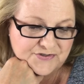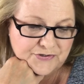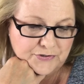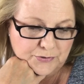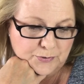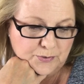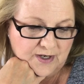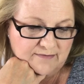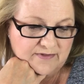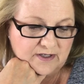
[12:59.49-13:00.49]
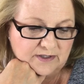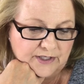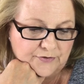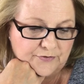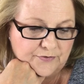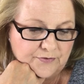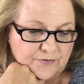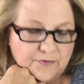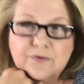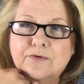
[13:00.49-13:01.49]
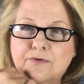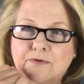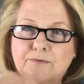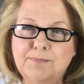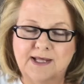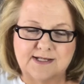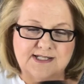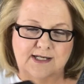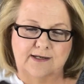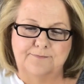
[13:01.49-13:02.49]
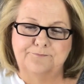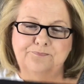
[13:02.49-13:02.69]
2 of the glitter pens in it.